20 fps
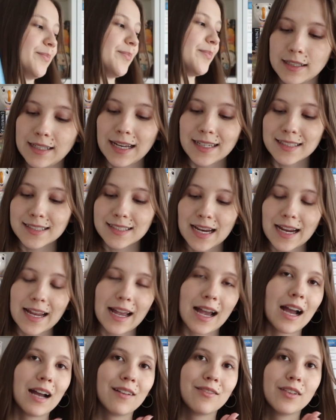Next I
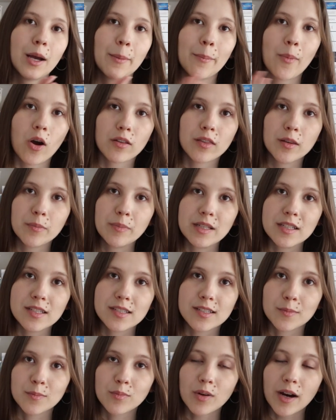have Among the
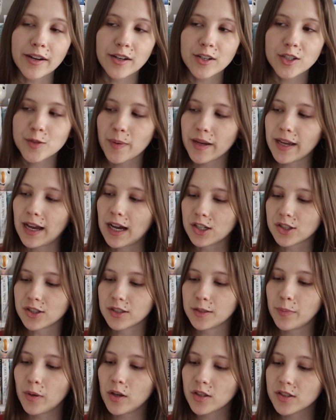Beasts and Briars by
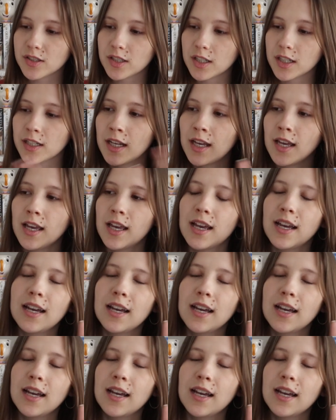Ashley Poston.